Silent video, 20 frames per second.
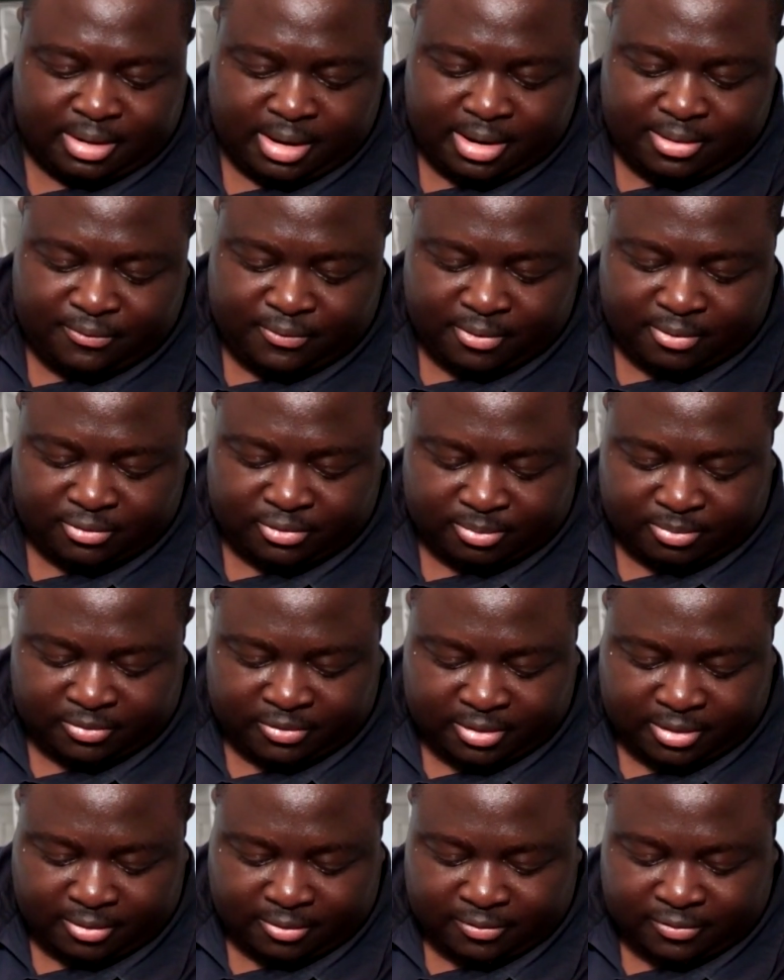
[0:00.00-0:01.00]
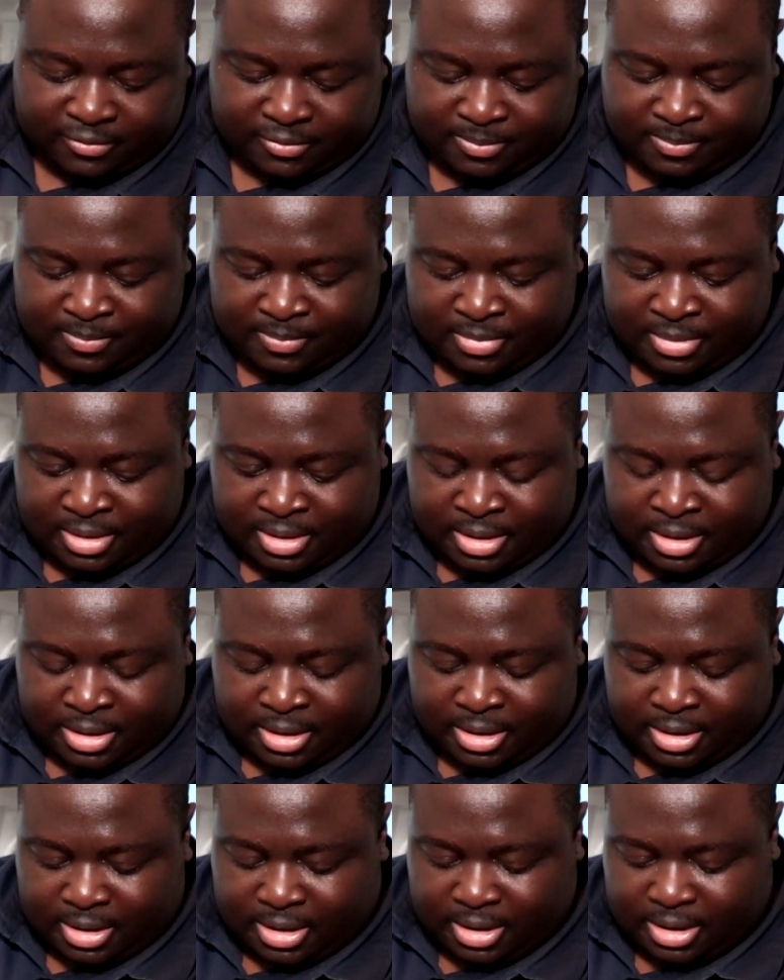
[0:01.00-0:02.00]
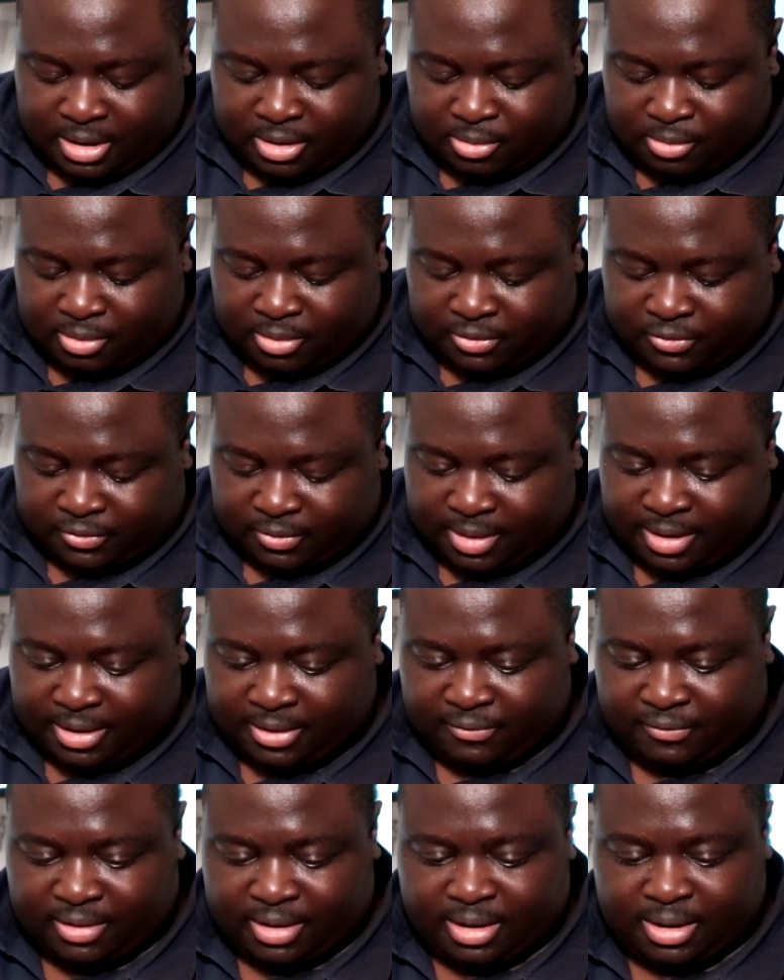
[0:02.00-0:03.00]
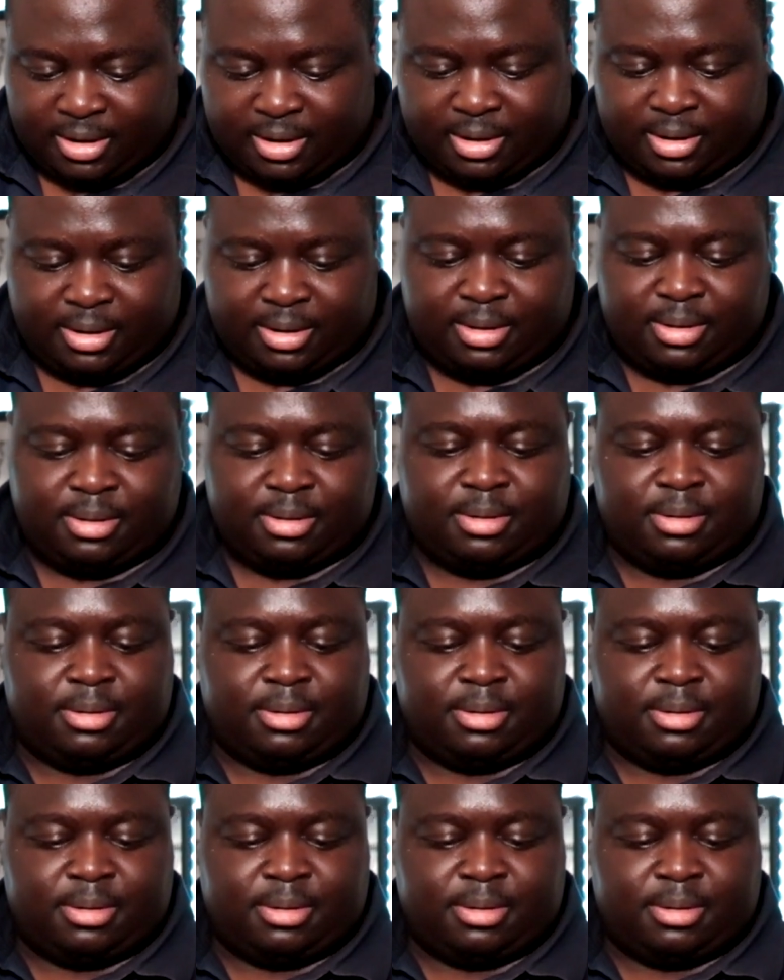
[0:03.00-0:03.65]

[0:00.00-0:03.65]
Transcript: the headphones themselves, and you also have a